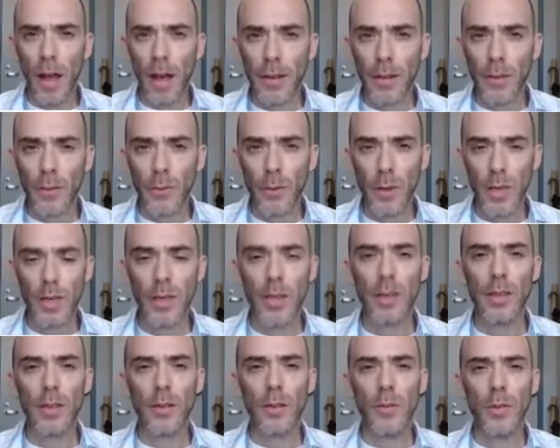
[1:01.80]
And the
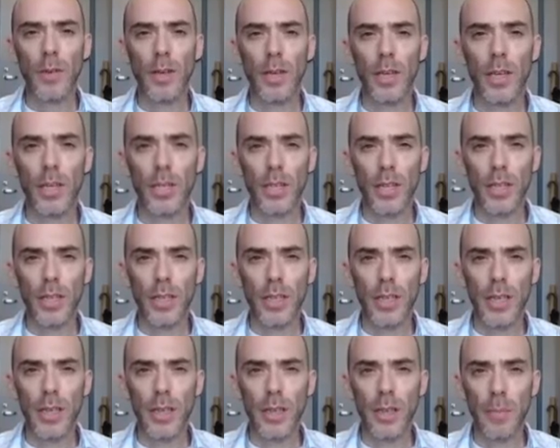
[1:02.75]
fitness of an agent
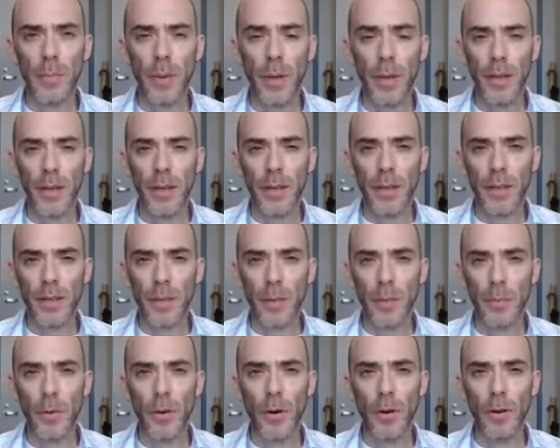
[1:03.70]
is dependent
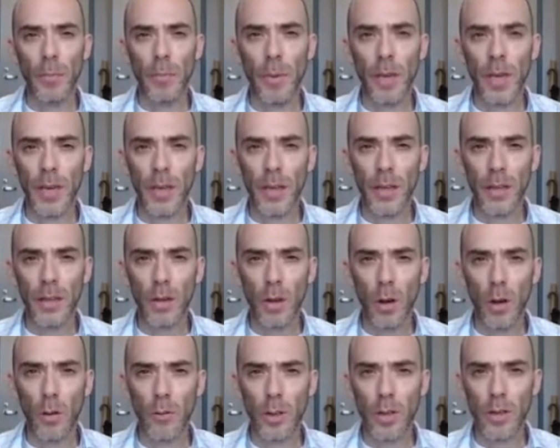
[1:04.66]
upon many
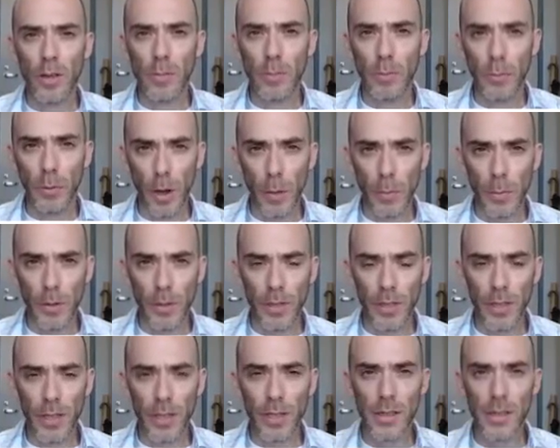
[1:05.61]
of its
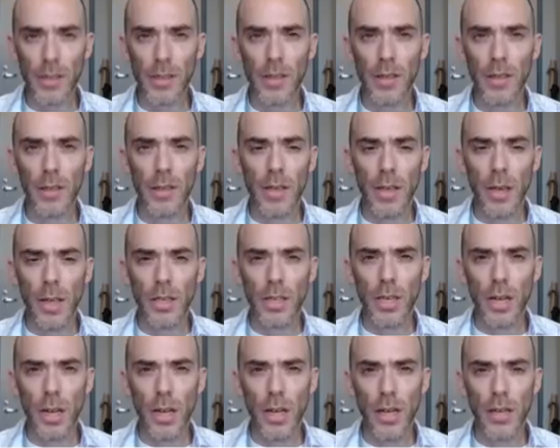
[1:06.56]
properties,
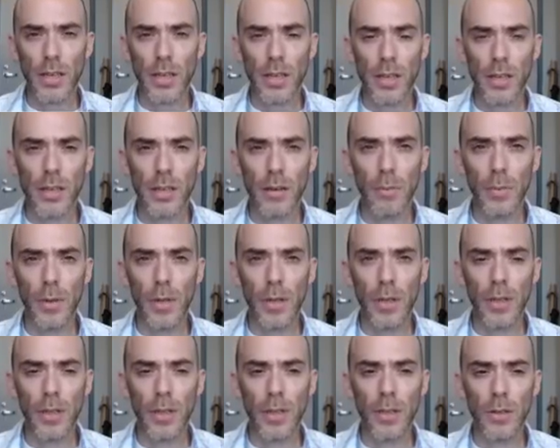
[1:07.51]
such as its
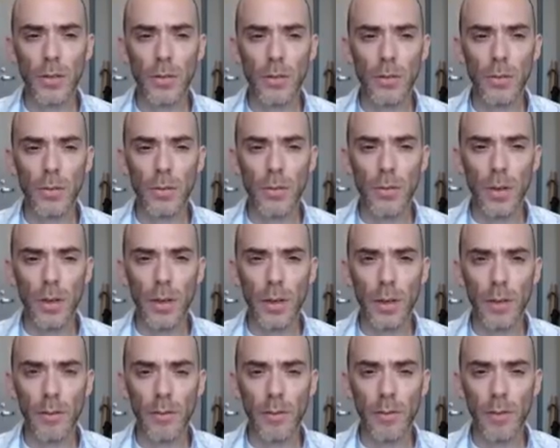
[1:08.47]
ability to
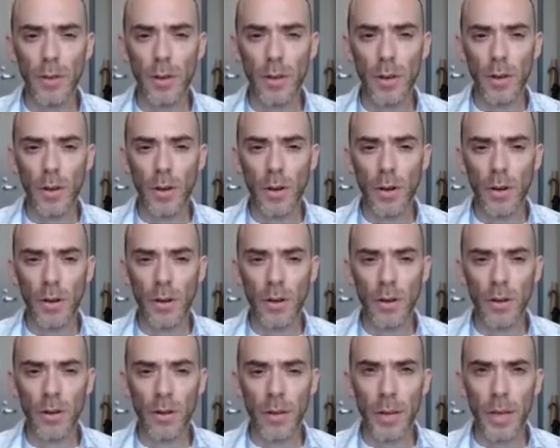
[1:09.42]
live
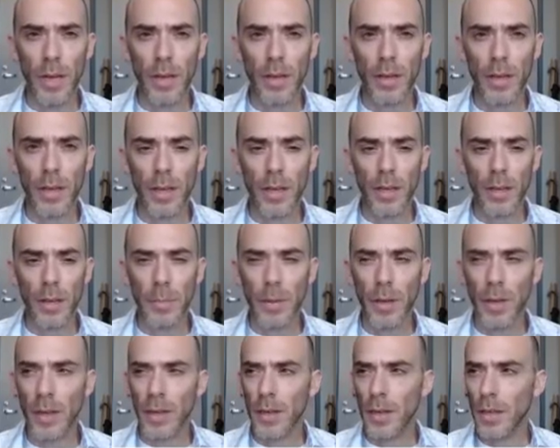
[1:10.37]
long, be
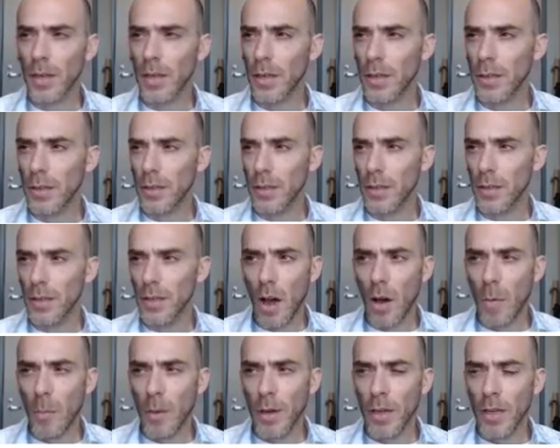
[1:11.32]
independent,
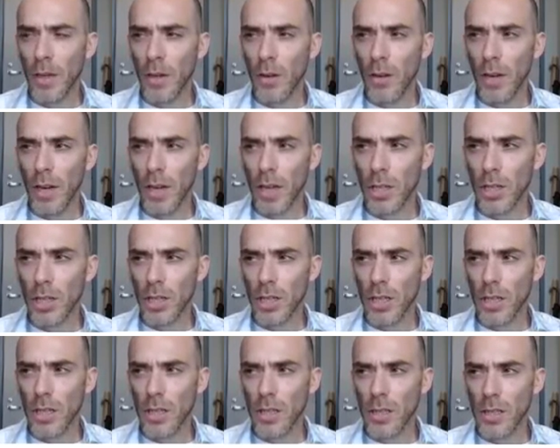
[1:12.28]
how many
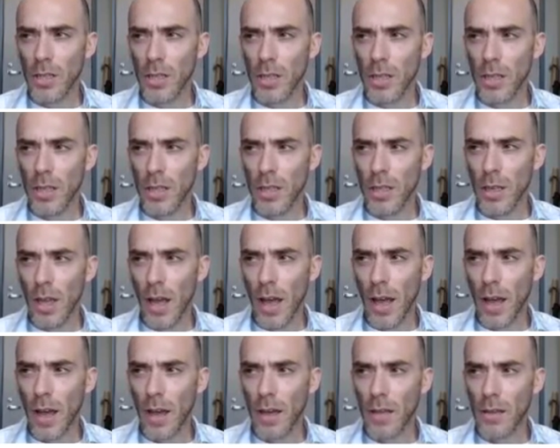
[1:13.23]
connections it
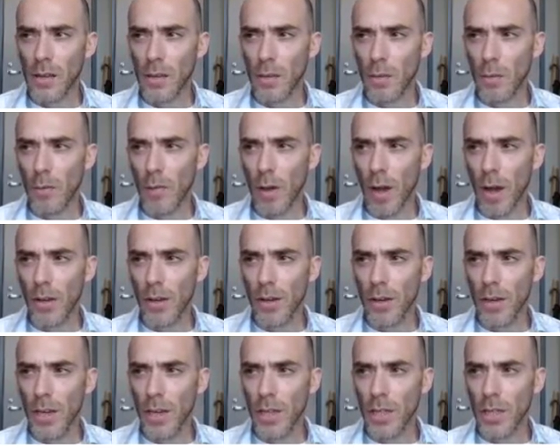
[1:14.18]
has with other
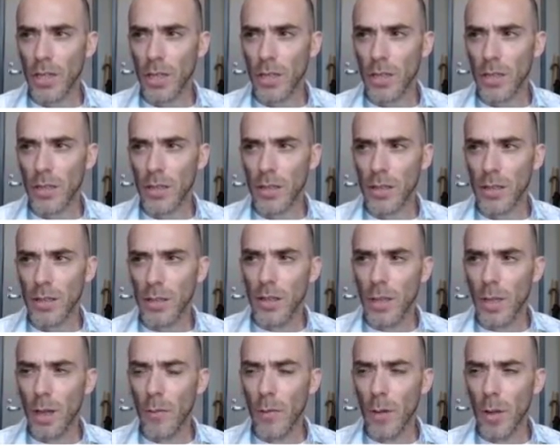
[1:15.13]
agents,
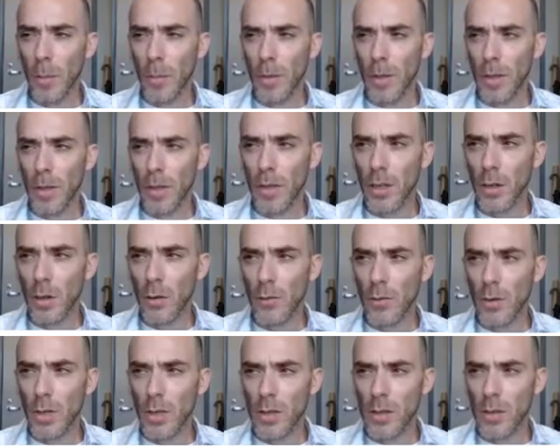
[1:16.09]
the availability
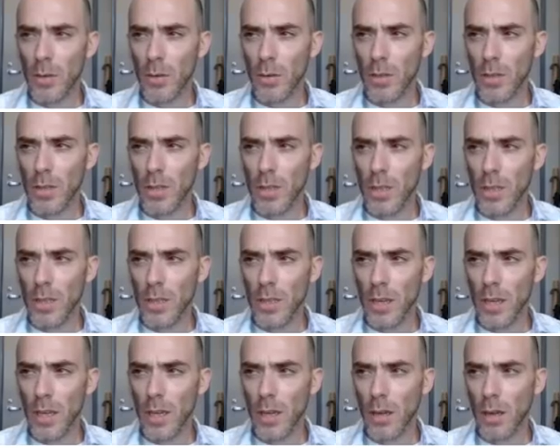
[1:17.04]
of resources
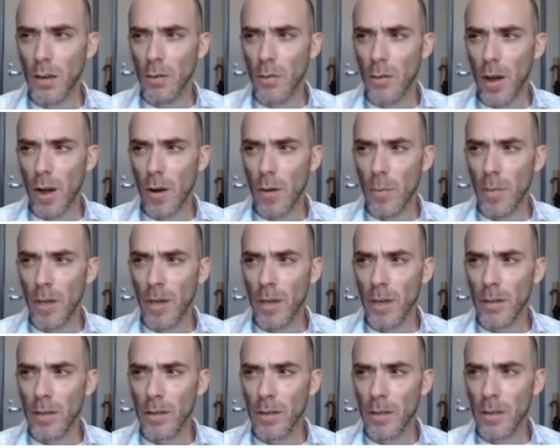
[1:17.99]
in the
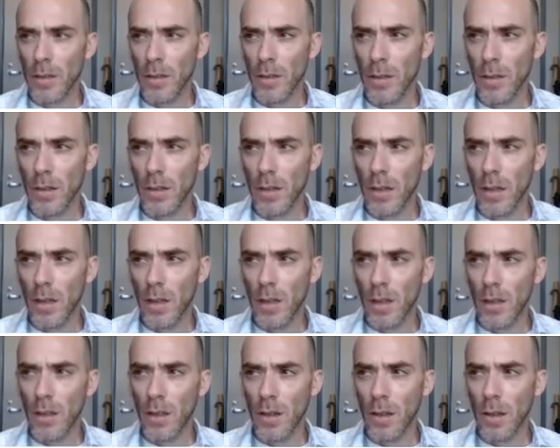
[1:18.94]
environment,
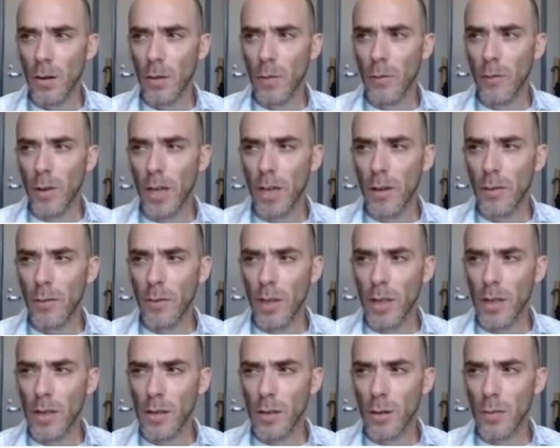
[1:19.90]
the
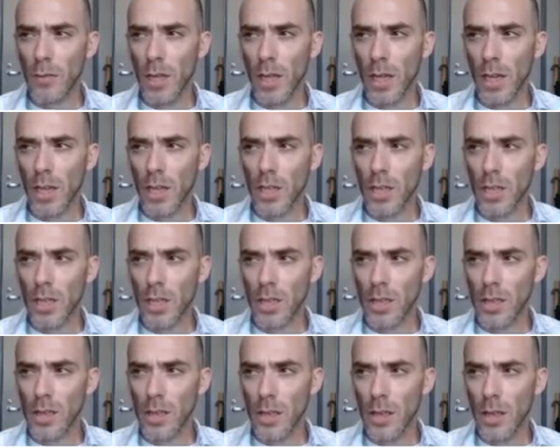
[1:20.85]
innovativeness of the
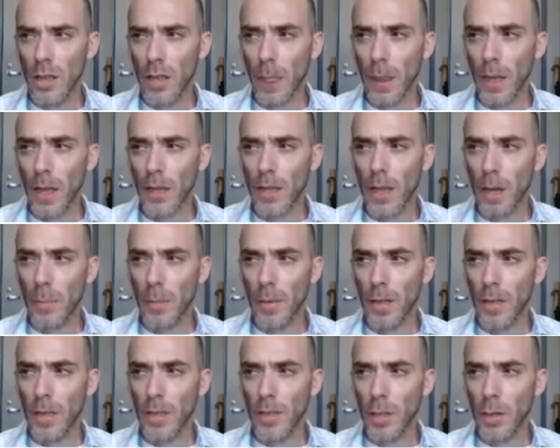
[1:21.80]
agents, the
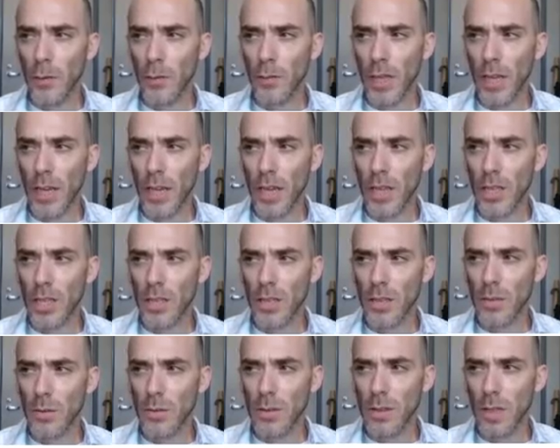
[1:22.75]
ability of the
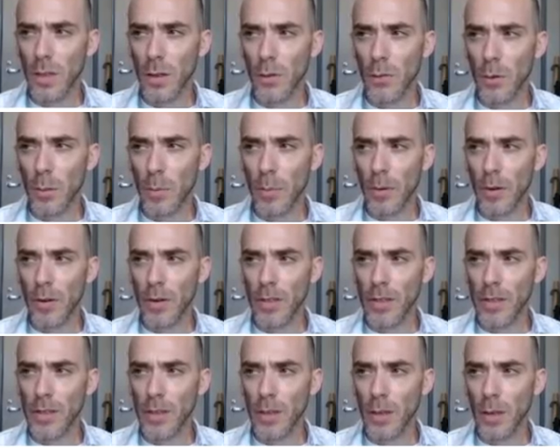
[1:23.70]
agents to self-repair
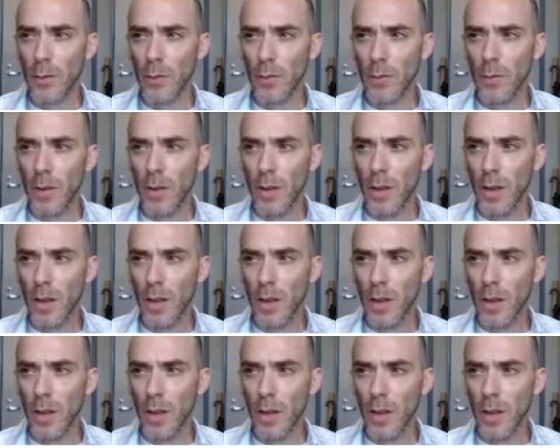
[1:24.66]
itself,